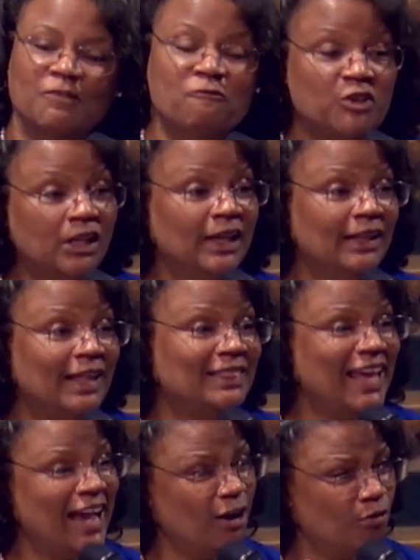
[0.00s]
feeling that
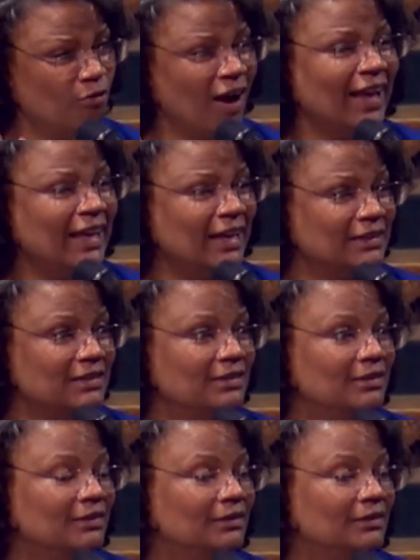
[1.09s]
they had a right,